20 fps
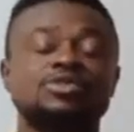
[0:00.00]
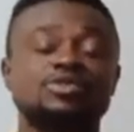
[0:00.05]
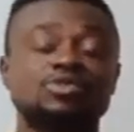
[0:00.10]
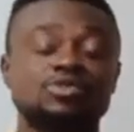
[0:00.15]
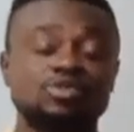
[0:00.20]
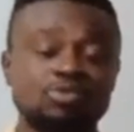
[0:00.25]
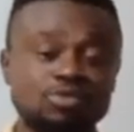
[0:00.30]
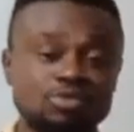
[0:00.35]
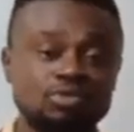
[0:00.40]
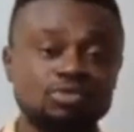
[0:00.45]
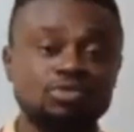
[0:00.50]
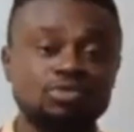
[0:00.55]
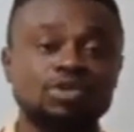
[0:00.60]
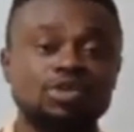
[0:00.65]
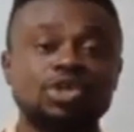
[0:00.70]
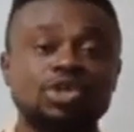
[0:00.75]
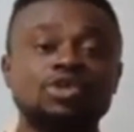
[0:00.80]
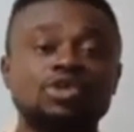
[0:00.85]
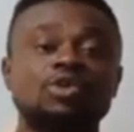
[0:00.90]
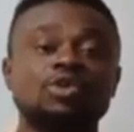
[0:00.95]

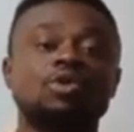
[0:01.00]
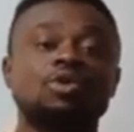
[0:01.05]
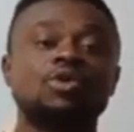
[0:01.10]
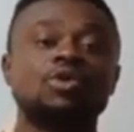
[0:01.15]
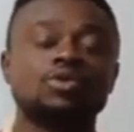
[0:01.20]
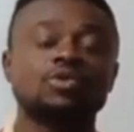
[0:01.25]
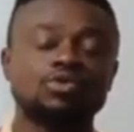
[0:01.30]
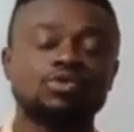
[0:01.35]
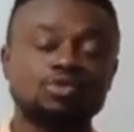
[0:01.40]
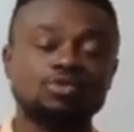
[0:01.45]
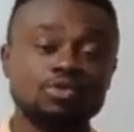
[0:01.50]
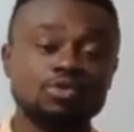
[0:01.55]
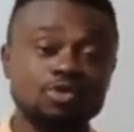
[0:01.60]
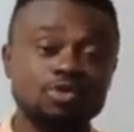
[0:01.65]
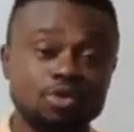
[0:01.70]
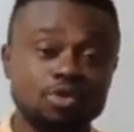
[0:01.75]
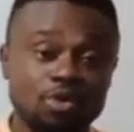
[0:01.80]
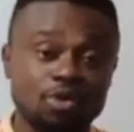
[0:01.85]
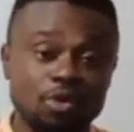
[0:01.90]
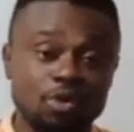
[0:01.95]
to
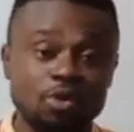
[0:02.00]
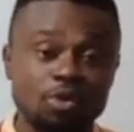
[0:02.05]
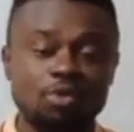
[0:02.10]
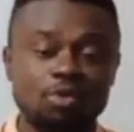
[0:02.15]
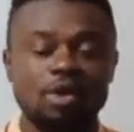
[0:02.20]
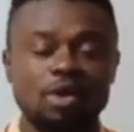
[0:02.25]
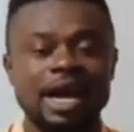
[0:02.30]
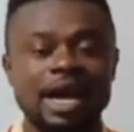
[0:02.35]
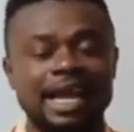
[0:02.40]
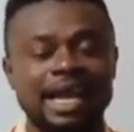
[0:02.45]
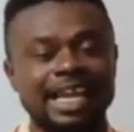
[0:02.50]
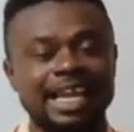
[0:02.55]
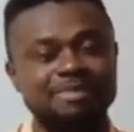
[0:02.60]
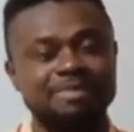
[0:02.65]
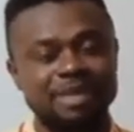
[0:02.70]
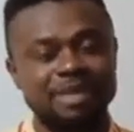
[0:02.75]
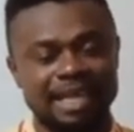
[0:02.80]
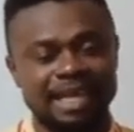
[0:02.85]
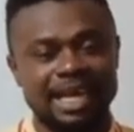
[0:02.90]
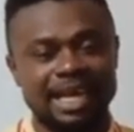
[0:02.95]
grow
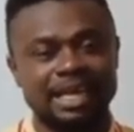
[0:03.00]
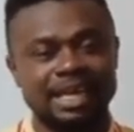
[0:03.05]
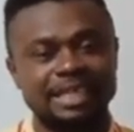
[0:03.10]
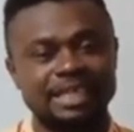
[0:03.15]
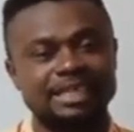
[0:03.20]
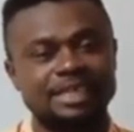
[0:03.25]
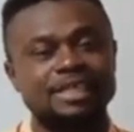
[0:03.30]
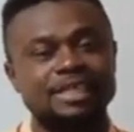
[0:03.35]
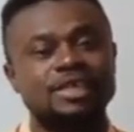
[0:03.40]
academically,